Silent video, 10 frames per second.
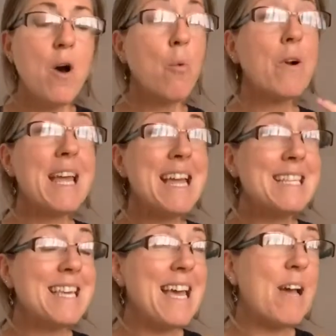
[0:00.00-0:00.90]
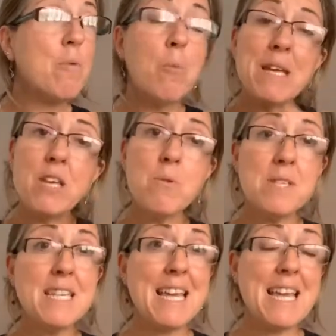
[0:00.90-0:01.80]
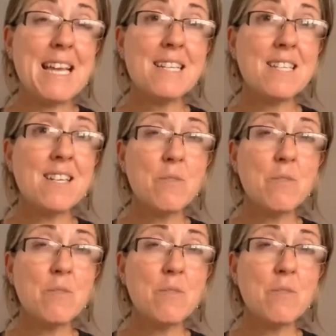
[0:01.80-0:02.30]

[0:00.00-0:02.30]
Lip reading: We're eating what we used to eat